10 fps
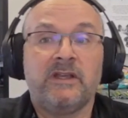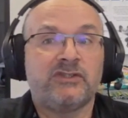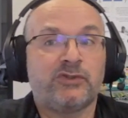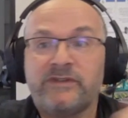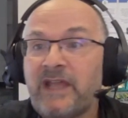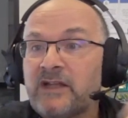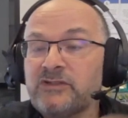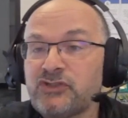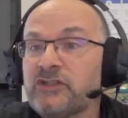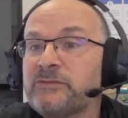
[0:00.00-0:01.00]
So
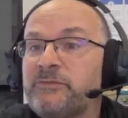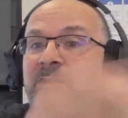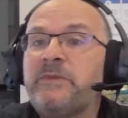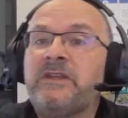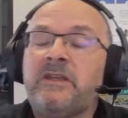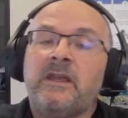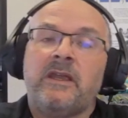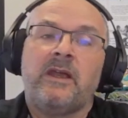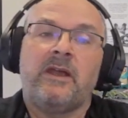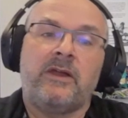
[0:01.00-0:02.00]
that just may be
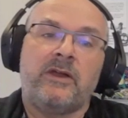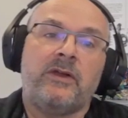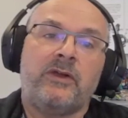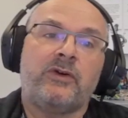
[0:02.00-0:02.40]
a